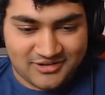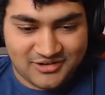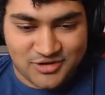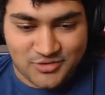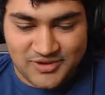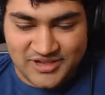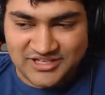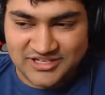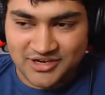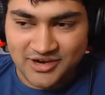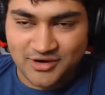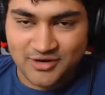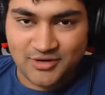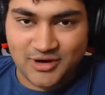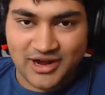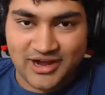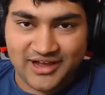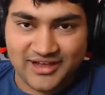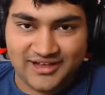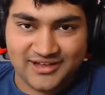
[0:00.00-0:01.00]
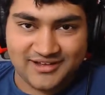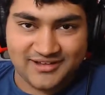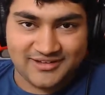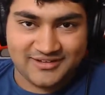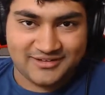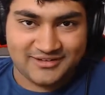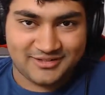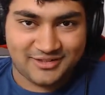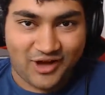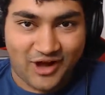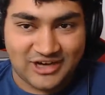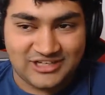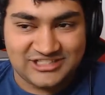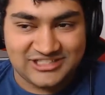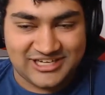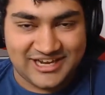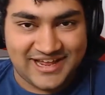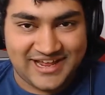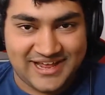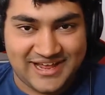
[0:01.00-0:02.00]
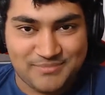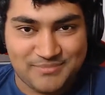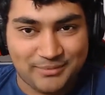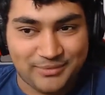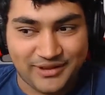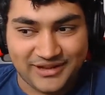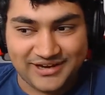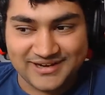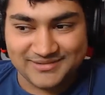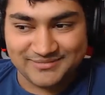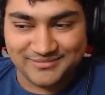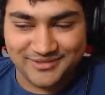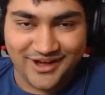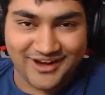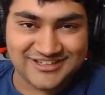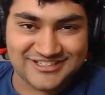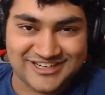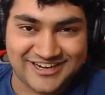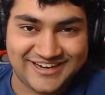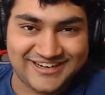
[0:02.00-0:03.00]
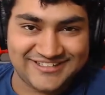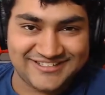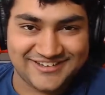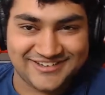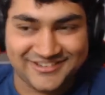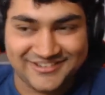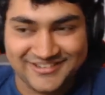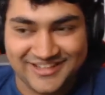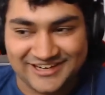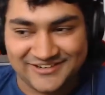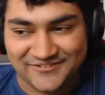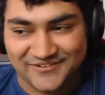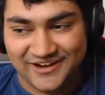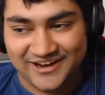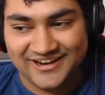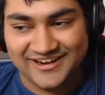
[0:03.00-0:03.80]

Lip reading: 2 weeks ago, I launched a public blockchain, so that's fun.